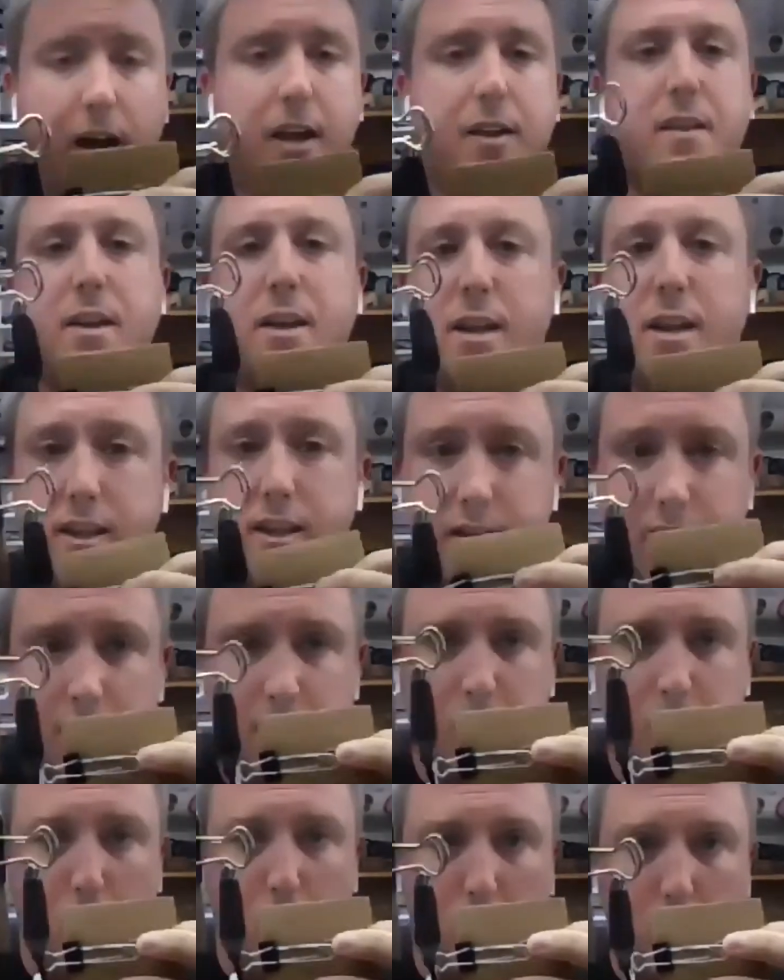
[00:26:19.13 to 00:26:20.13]
and then hit
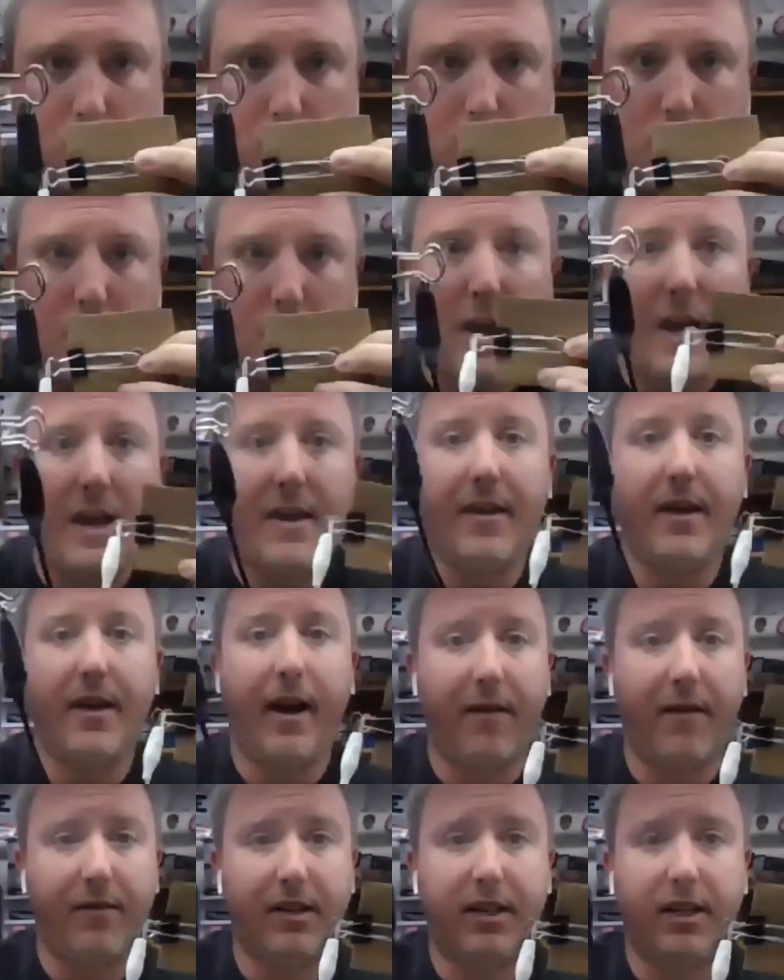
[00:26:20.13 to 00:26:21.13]
that four and then
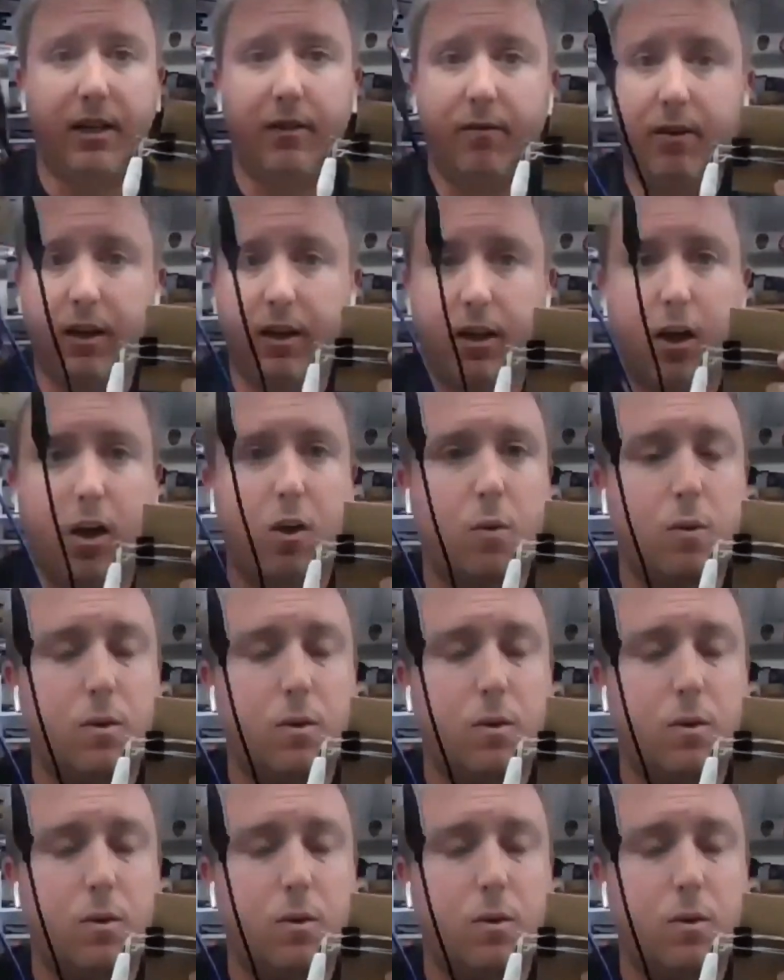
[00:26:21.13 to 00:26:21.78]
have the TV go.